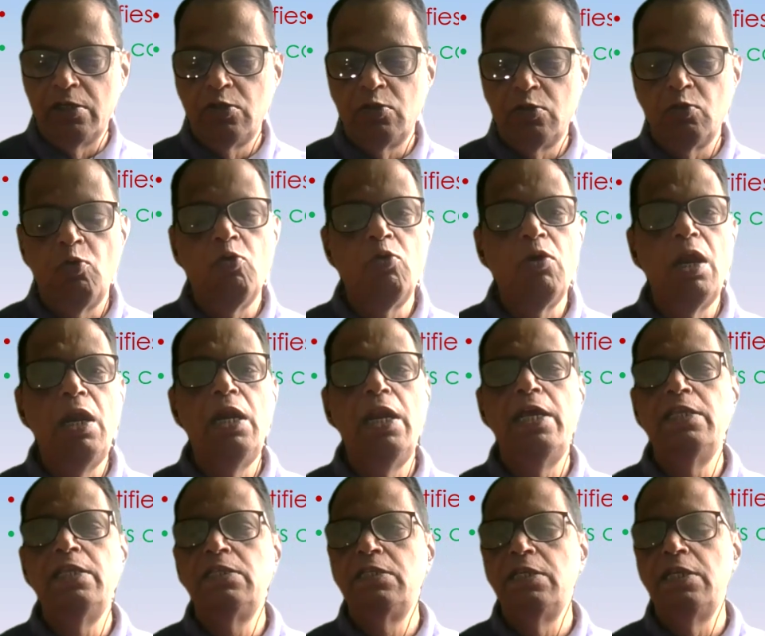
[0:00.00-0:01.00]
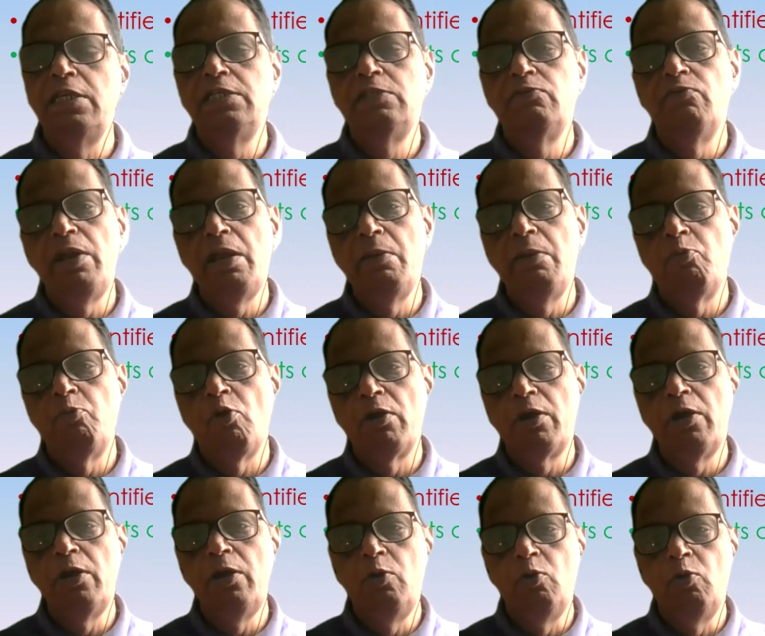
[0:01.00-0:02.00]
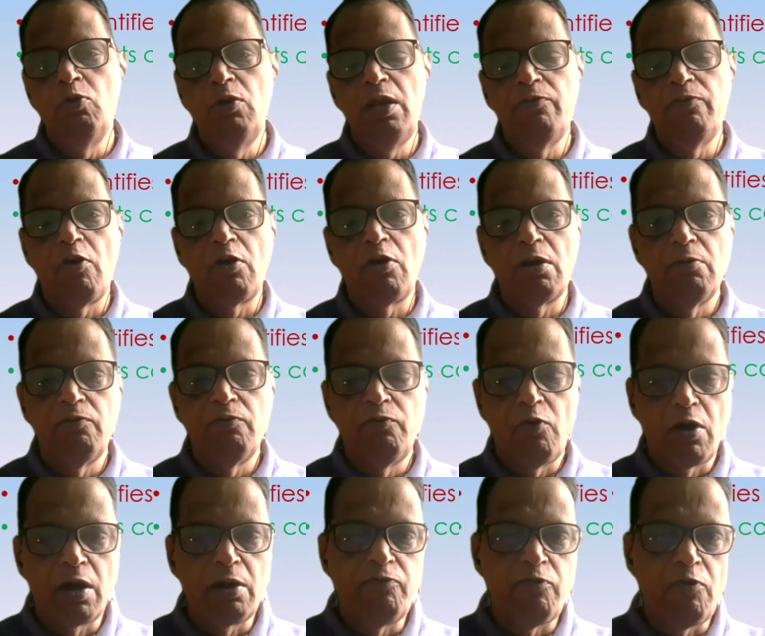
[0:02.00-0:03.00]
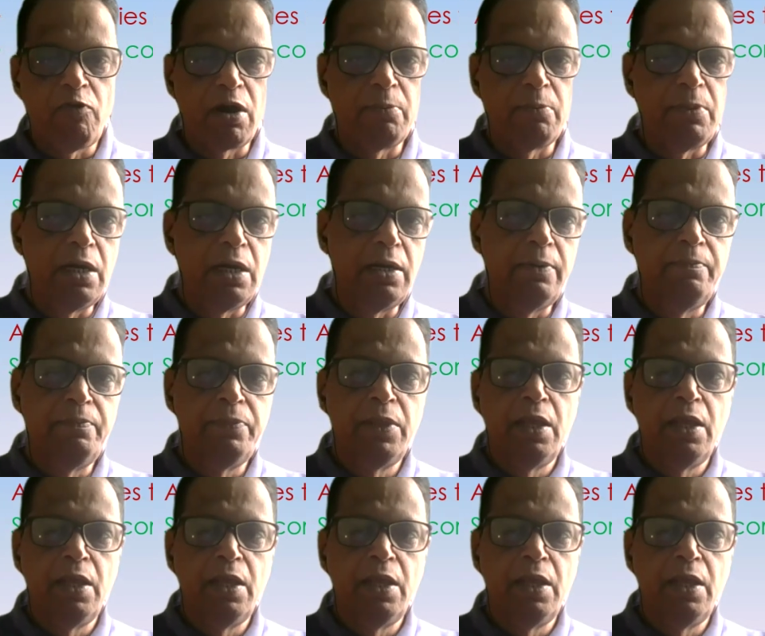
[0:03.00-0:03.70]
So Google Lens is very important tool for a farmer